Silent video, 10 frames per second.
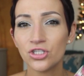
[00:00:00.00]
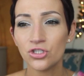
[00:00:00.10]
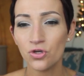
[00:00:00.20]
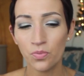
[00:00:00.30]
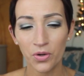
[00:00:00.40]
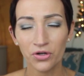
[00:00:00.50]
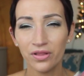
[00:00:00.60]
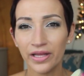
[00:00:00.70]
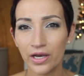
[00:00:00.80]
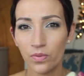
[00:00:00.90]
super
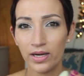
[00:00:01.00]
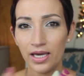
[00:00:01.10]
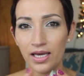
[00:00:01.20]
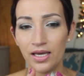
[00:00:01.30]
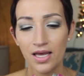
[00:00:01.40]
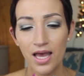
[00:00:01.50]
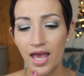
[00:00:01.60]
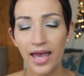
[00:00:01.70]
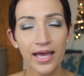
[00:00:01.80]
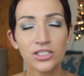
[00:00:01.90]
liquidy.
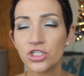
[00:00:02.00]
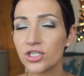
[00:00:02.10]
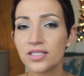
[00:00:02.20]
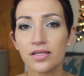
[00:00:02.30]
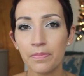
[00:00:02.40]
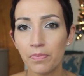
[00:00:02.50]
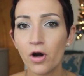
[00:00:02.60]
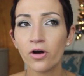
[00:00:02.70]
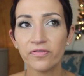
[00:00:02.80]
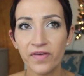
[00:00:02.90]
It's just the
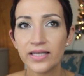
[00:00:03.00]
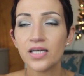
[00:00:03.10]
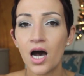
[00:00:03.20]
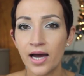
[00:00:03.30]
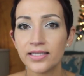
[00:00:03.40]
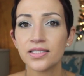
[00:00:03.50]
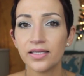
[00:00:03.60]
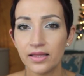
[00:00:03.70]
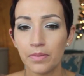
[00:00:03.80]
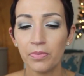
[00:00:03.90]
perfect,
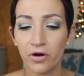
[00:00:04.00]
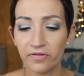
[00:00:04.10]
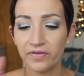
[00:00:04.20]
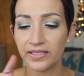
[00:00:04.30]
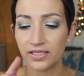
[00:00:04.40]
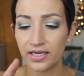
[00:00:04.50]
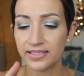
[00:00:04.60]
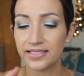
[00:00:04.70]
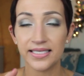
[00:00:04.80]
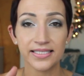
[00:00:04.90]
honestly, the perfect
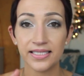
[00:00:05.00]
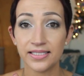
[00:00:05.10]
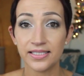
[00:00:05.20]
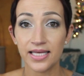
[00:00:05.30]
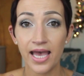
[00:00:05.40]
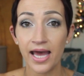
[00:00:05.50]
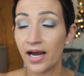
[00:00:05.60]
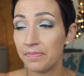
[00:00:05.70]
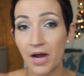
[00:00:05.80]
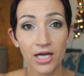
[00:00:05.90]
consistency. And
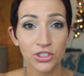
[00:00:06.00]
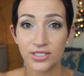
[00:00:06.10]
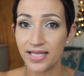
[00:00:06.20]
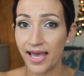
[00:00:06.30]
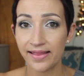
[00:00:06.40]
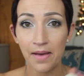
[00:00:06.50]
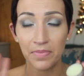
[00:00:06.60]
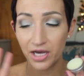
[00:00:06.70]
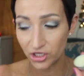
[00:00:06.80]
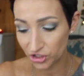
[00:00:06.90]
I'm not just saying that
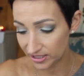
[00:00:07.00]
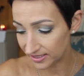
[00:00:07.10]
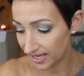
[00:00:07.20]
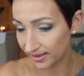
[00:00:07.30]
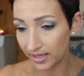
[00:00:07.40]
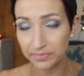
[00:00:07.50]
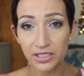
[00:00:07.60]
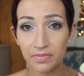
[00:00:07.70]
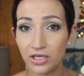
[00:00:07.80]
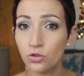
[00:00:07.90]
because she sent them
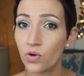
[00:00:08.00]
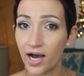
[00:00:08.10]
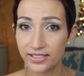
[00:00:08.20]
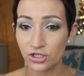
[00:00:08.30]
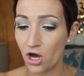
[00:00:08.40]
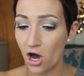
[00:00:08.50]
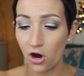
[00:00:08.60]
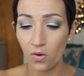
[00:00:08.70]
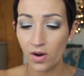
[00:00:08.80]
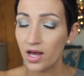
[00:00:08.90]
to me. You guys
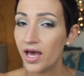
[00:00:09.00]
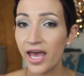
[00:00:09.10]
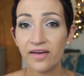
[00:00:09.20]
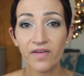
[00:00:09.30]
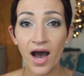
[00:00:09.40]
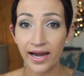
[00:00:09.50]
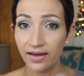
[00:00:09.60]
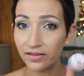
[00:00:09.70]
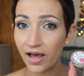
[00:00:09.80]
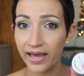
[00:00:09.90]
know if I
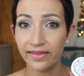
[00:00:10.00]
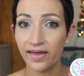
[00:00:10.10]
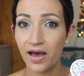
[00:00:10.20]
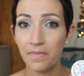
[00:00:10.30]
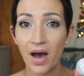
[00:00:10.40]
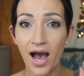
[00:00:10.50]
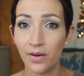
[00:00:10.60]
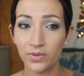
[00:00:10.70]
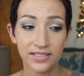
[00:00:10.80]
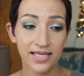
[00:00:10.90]
didn't like them, I
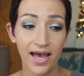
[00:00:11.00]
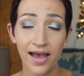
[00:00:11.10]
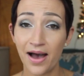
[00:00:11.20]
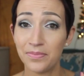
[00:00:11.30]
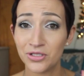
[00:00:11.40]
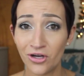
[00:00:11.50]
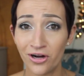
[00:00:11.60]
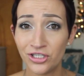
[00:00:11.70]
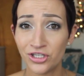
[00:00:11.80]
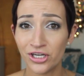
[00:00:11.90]
would say, I'm
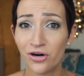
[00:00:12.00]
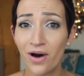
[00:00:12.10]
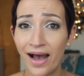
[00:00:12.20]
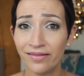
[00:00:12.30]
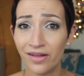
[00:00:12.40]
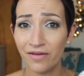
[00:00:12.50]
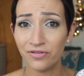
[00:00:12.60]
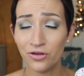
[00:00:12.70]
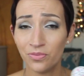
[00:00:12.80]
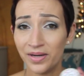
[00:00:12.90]
sorry, Jill, I love
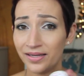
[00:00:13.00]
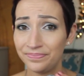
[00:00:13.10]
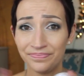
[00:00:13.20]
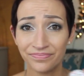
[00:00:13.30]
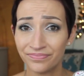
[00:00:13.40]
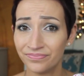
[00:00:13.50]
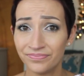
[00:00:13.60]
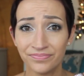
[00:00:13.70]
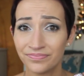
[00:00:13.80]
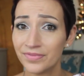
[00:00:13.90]
you, but
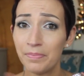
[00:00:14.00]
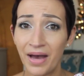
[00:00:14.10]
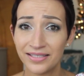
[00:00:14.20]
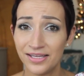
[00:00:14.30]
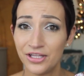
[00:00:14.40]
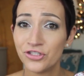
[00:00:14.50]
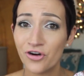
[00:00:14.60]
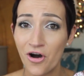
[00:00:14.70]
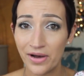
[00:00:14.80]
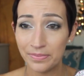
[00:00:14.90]
mm. Back to the
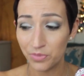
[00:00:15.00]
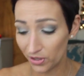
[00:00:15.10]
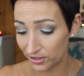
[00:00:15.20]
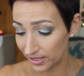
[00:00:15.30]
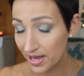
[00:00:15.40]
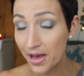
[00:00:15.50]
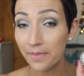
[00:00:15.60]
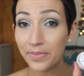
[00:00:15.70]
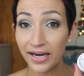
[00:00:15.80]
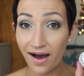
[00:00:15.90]
drawing board.
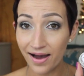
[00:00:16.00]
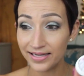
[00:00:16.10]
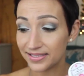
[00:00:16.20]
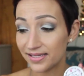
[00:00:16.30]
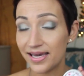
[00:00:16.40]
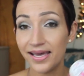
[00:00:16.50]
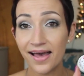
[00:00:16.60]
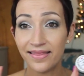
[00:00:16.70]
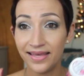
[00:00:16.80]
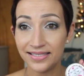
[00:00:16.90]
But
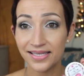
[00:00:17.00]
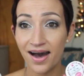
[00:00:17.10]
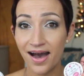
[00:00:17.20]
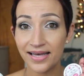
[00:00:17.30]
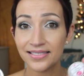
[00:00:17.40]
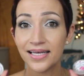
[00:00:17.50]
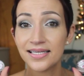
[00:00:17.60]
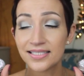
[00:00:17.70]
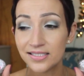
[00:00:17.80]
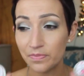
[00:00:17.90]
honestly, these guys
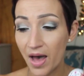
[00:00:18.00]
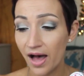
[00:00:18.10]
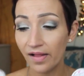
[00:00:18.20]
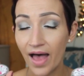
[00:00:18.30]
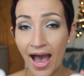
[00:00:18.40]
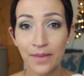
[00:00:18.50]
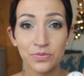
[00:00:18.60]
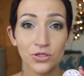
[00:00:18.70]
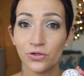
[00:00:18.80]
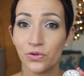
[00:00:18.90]
smell
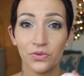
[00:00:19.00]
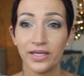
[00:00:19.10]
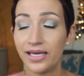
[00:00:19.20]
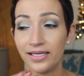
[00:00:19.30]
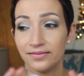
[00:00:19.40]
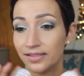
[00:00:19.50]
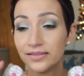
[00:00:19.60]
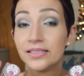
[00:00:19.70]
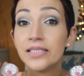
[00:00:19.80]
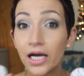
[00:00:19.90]
absolutely
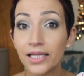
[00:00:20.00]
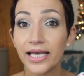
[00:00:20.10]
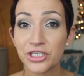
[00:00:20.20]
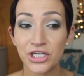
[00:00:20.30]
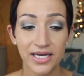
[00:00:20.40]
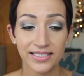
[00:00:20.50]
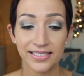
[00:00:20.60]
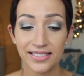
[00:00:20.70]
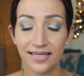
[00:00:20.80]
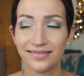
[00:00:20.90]

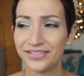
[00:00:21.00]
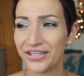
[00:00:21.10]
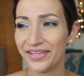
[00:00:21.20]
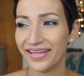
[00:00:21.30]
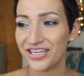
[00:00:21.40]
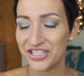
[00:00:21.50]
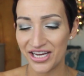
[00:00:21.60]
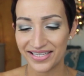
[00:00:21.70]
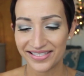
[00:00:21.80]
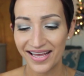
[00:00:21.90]
delicious.
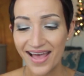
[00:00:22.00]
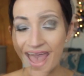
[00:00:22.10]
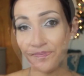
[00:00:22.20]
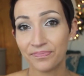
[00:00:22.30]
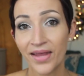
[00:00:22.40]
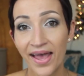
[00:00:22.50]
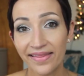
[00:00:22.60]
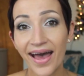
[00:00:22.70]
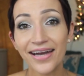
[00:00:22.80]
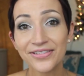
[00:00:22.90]
Delicious.
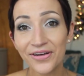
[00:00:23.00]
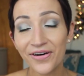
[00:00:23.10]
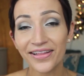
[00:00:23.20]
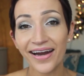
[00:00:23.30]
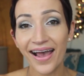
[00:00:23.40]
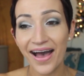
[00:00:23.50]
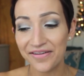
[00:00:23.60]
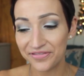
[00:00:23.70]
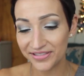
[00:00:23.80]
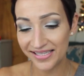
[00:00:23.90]
That is all that I
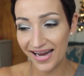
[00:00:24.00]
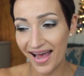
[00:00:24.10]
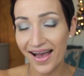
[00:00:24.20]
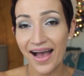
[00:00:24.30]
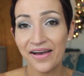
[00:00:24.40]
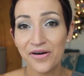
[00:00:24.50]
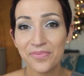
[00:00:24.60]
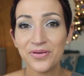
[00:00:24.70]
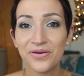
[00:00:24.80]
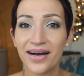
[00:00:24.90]
have for today. I
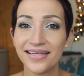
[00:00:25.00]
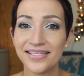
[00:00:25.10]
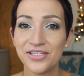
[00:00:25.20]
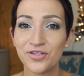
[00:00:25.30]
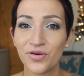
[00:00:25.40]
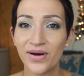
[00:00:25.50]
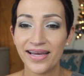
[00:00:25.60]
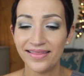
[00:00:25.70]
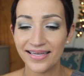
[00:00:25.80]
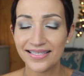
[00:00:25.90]
hope you guys
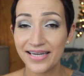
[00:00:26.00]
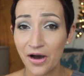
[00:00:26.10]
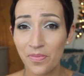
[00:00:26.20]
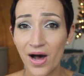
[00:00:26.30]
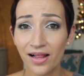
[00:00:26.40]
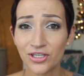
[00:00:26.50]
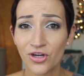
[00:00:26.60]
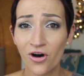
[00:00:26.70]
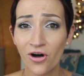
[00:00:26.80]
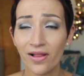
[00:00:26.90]
enjoyed this nail polish
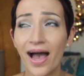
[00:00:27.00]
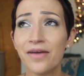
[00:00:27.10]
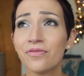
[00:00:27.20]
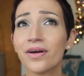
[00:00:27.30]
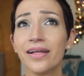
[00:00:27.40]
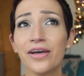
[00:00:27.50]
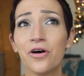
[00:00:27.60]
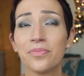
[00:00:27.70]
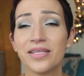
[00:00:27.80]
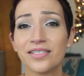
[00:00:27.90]
haul. I really
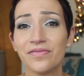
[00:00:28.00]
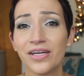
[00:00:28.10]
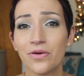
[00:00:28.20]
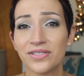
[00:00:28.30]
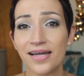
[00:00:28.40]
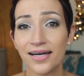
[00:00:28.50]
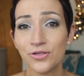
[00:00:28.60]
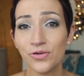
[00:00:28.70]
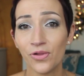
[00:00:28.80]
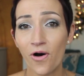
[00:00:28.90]
hope this video is not
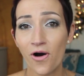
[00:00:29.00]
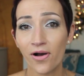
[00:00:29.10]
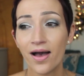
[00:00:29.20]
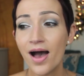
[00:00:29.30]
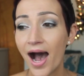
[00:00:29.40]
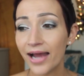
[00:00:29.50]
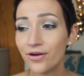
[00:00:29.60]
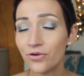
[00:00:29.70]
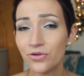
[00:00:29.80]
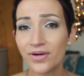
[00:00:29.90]
too long. I
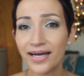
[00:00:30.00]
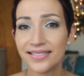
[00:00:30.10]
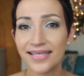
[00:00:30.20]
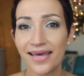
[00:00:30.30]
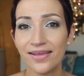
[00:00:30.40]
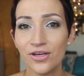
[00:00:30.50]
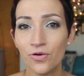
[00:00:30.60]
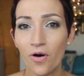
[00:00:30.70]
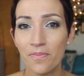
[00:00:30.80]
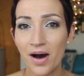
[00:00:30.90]
know you guys say that you
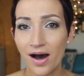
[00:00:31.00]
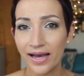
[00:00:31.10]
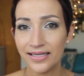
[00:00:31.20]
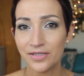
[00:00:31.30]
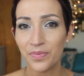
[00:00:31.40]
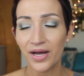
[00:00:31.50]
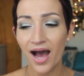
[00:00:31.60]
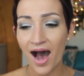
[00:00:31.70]
don't mind, but